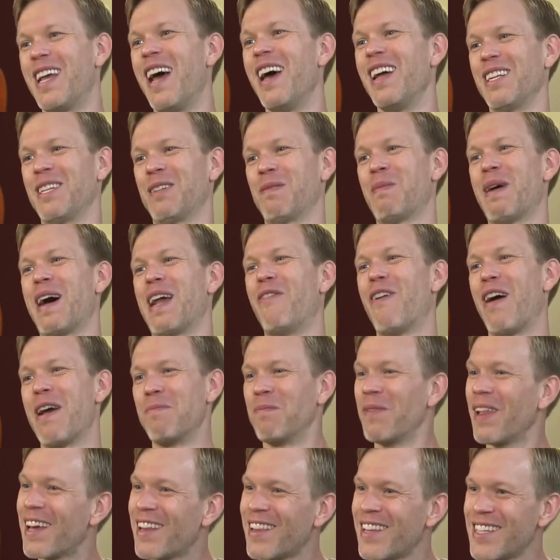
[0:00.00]
on a
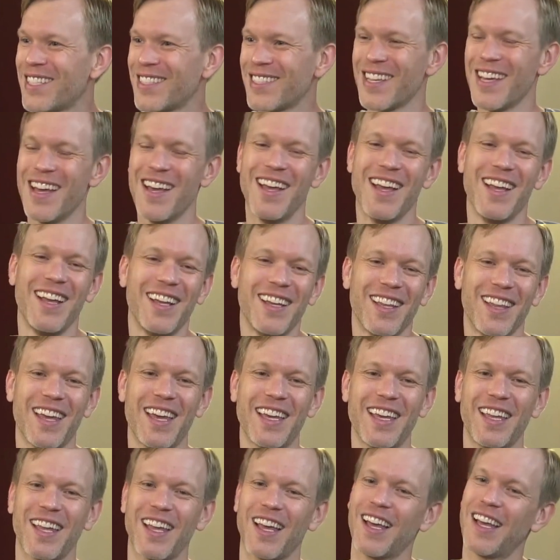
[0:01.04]
Spotify playlist. Yep.
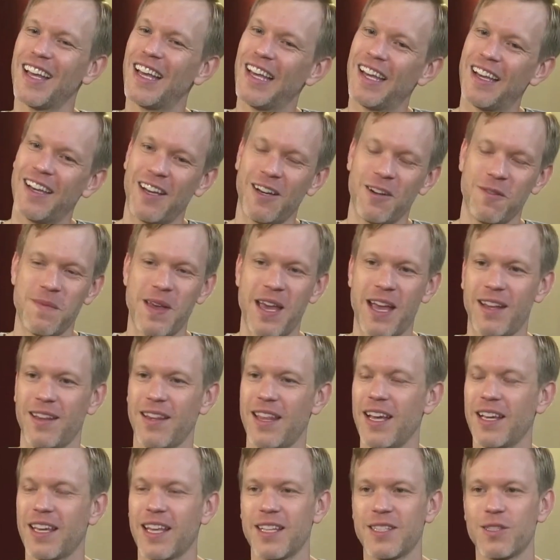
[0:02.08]
Like oh man,
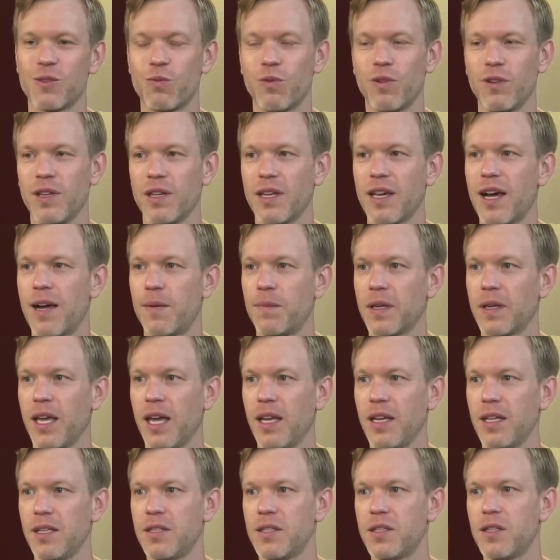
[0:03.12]
that gets really
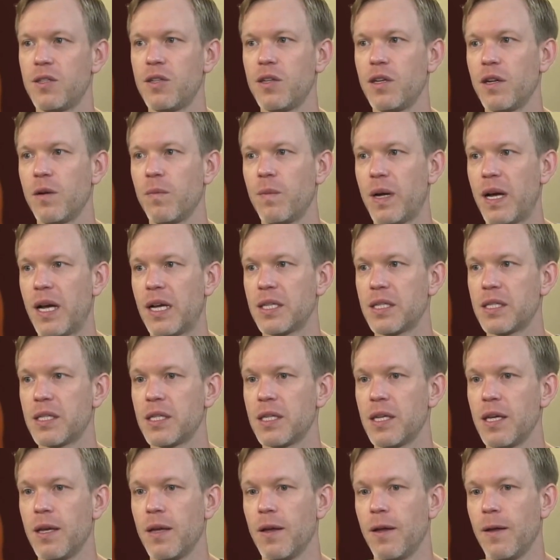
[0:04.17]
complicated. So do your
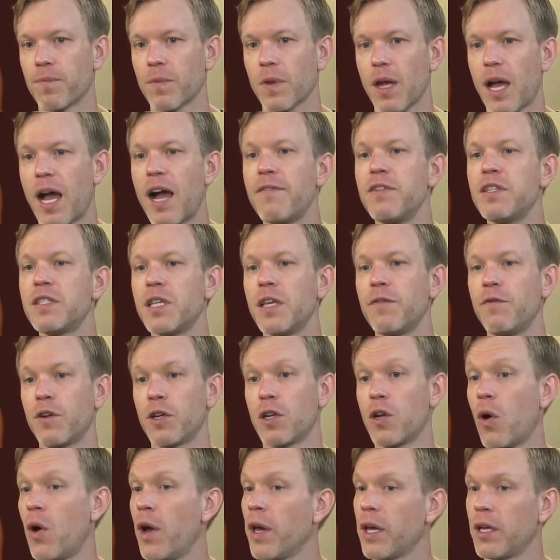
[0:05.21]
best. Yep. Obviously, if you're
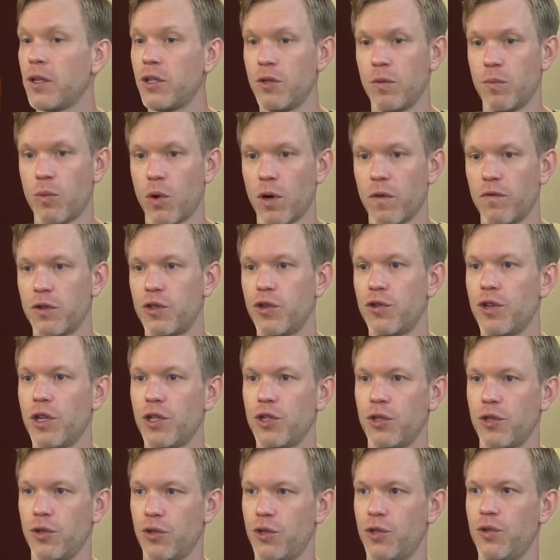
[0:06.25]
going into more of a
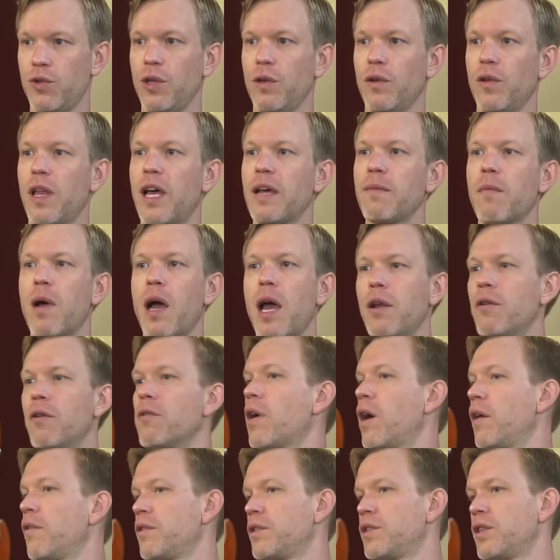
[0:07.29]
traditional studio like mine
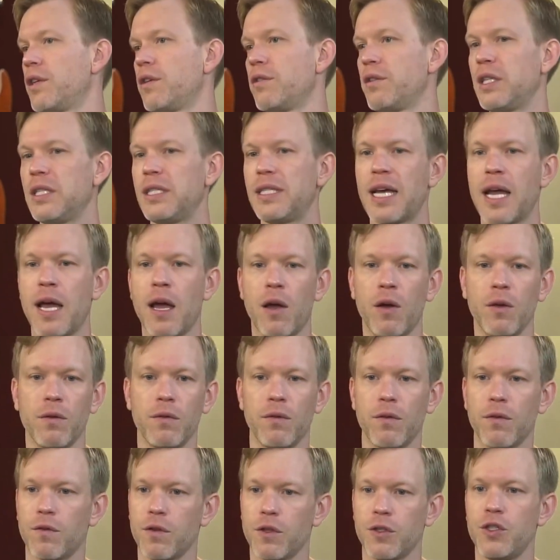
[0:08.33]
or others that are in
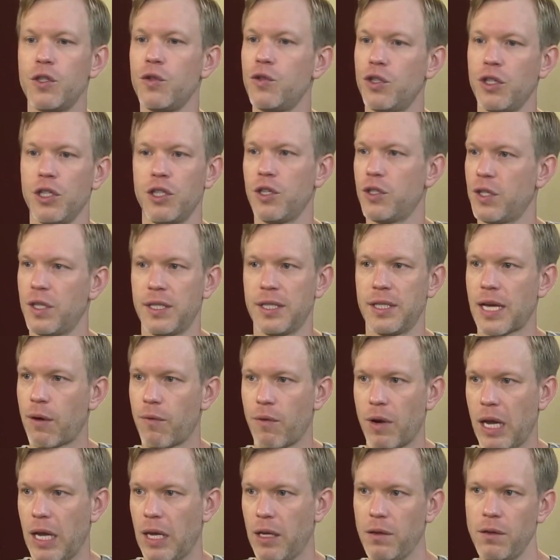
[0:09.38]
town, there's usually just a
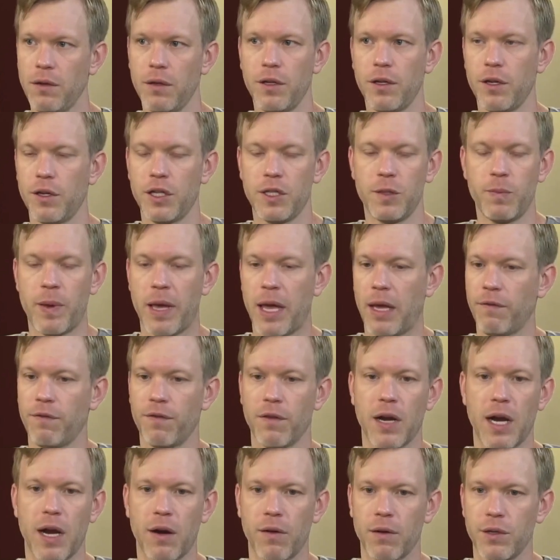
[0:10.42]
set rate. You're just paying
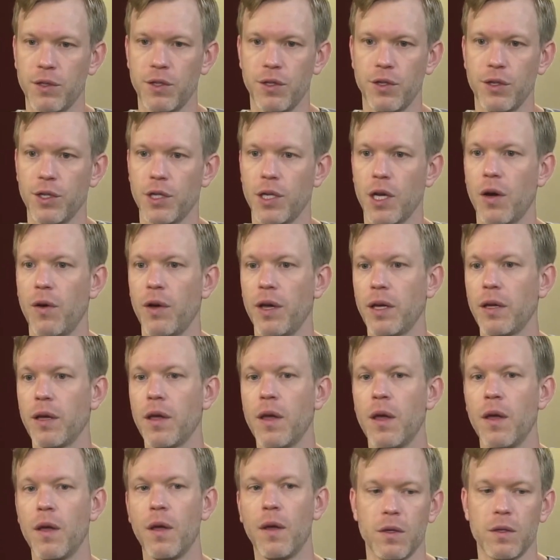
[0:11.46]
for hours and you're going.
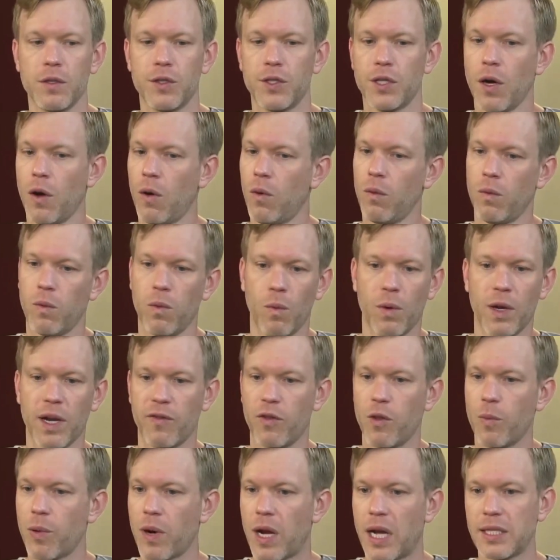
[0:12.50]
So
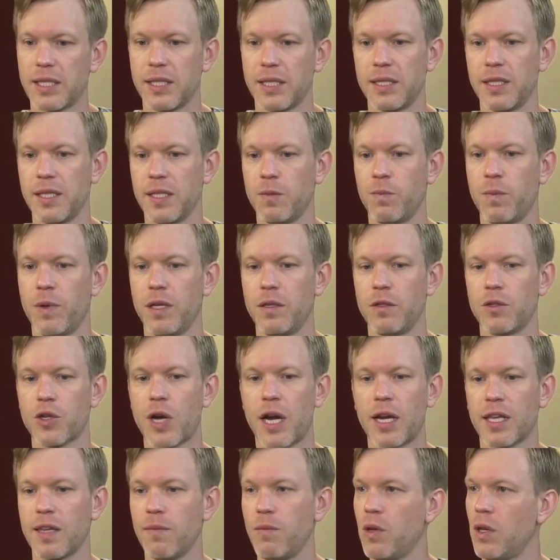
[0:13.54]
whatever the process is, but
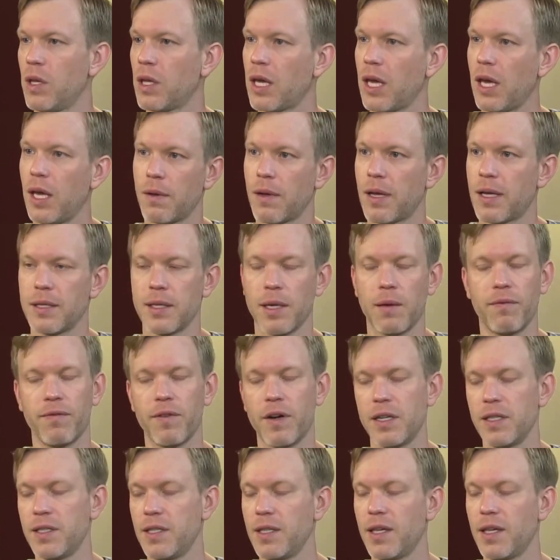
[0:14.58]
try to communicate as upfront as you